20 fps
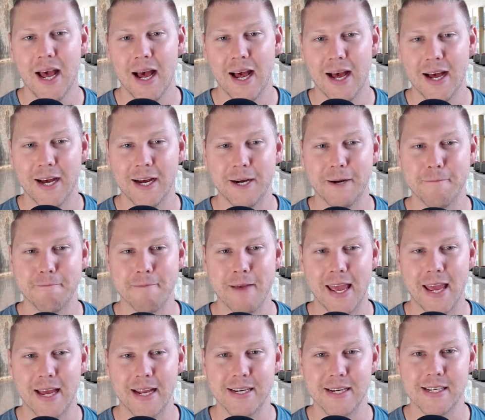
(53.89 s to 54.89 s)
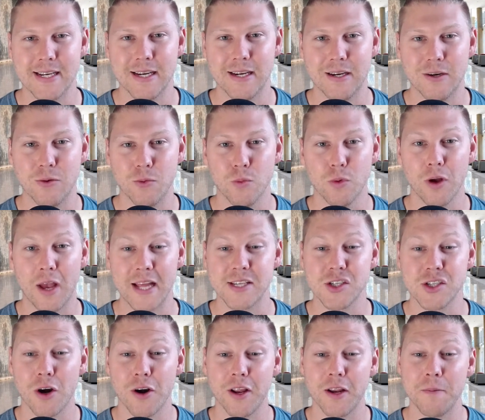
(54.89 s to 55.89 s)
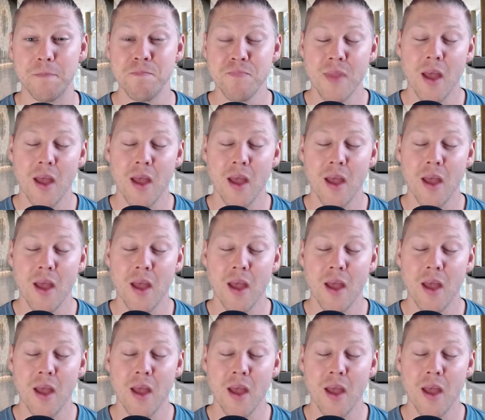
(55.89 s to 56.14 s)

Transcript: and we'll get started.